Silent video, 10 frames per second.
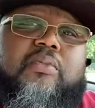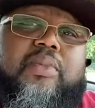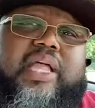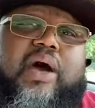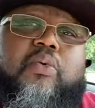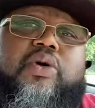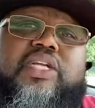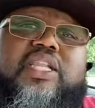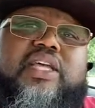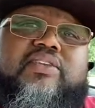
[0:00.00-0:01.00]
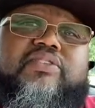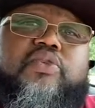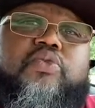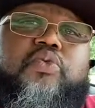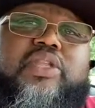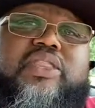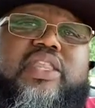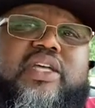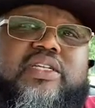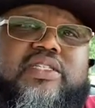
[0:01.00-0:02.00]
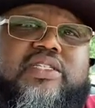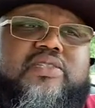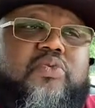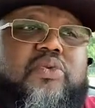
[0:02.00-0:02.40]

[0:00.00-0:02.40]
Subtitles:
But I wanna leave you with this.